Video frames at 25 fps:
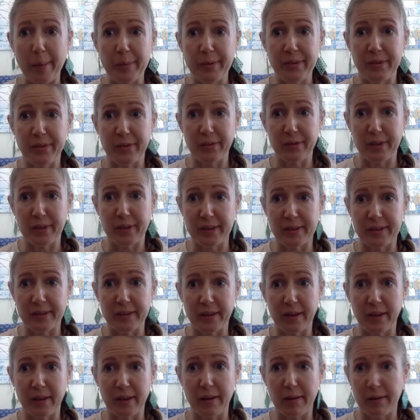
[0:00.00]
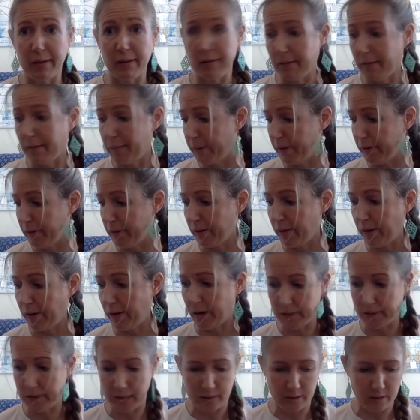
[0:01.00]
so things get a little bit
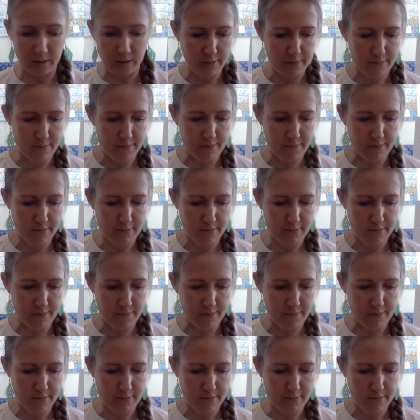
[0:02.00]
lost.